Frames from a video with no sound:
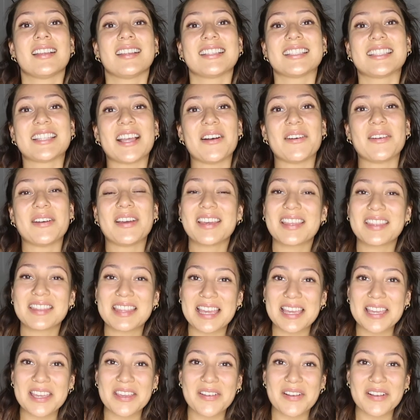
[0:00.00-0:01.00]
So
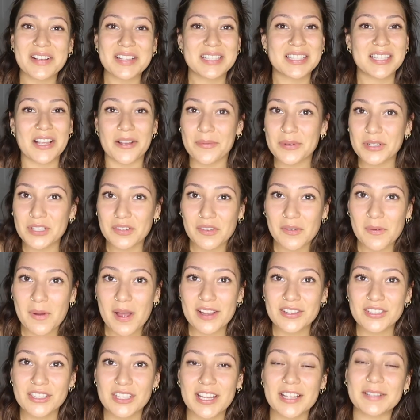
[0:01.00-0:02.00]
thank you all so much for
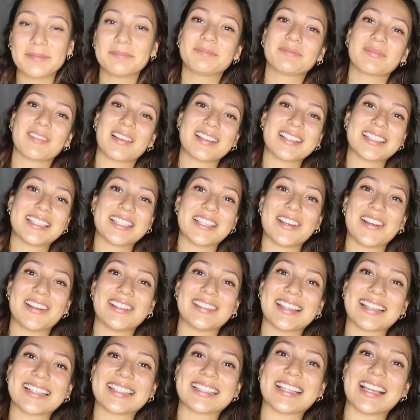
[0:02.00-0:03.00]
watching, and we'll see you all
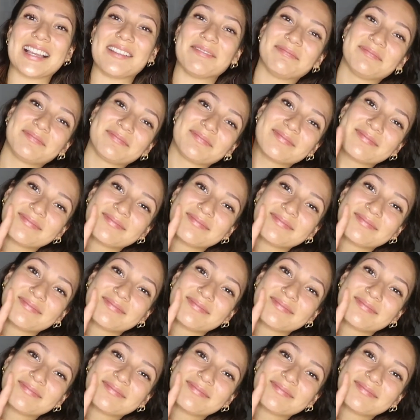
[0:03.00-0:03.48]
next time.